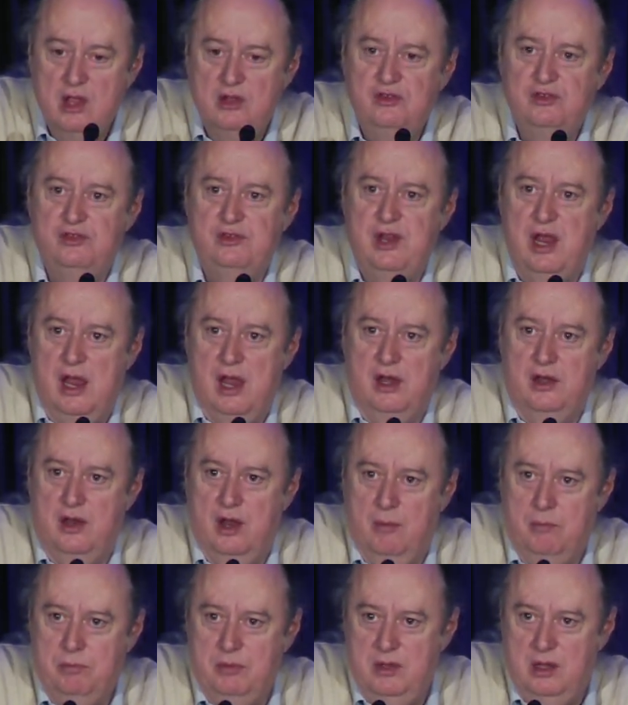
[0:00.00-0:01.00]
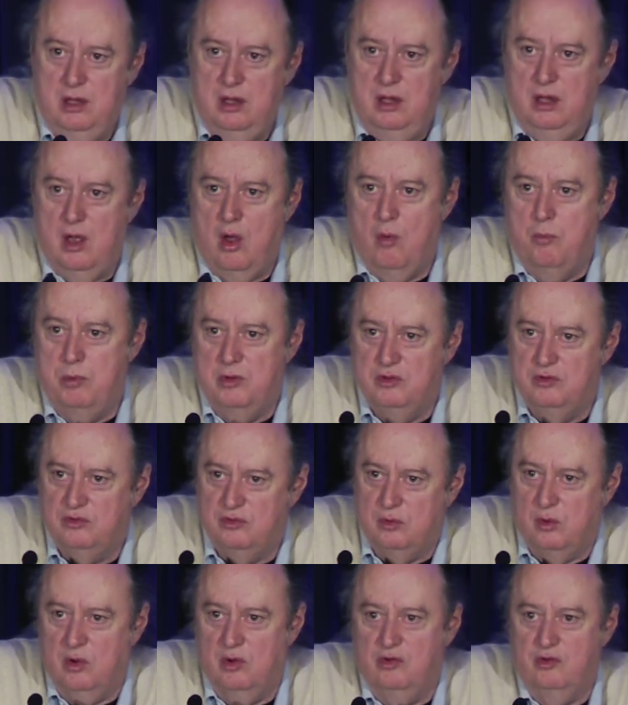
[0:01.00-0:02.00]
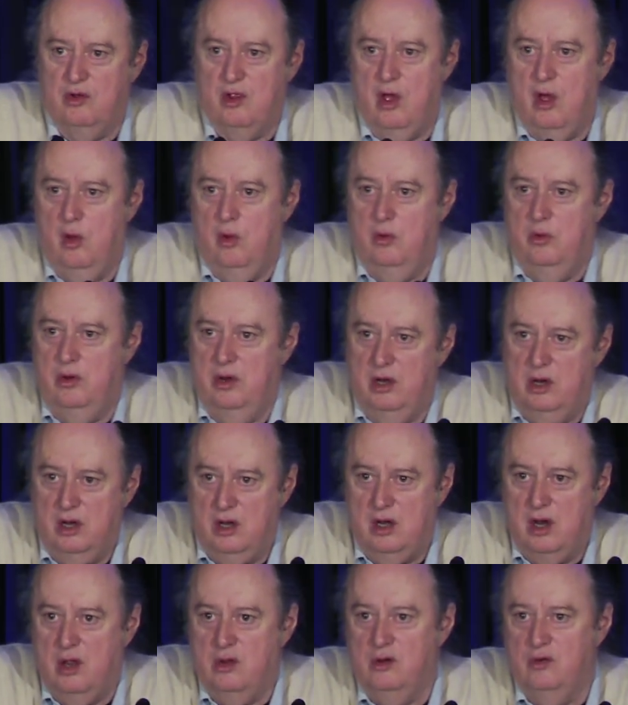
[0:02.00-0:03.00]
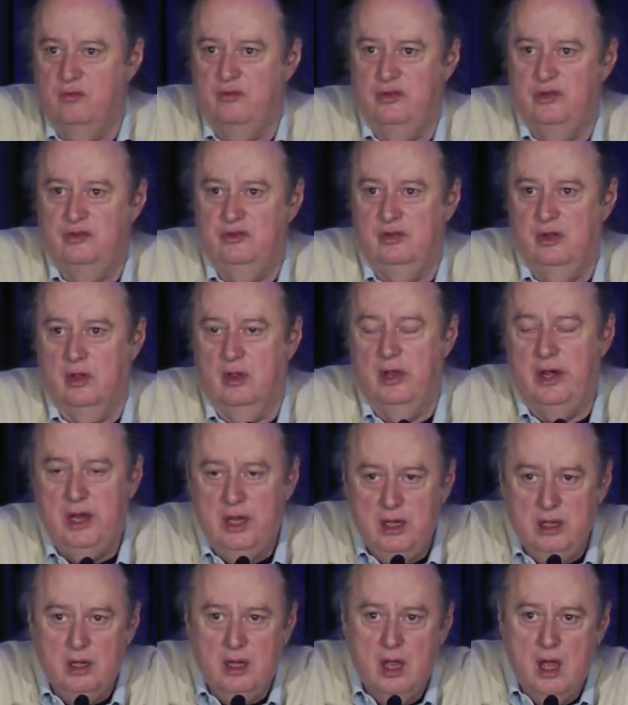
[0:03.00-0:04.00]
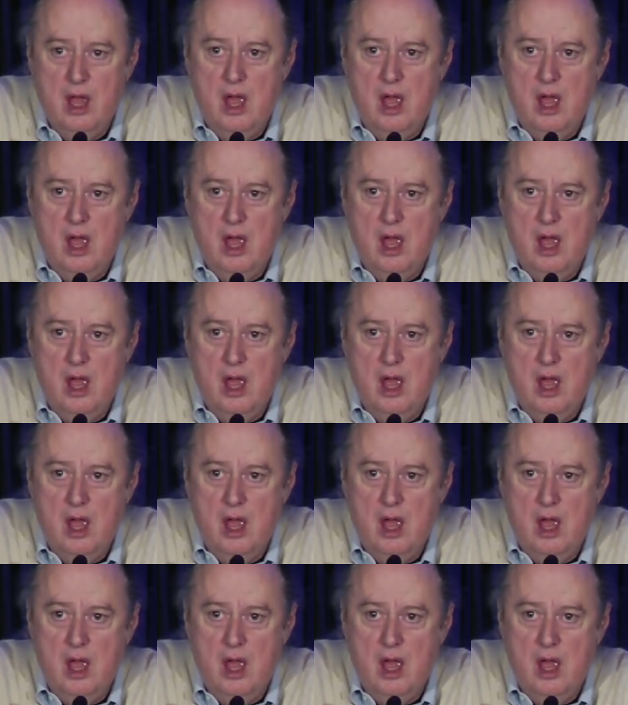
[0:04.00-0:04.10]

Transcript: stand up the open source code in another facility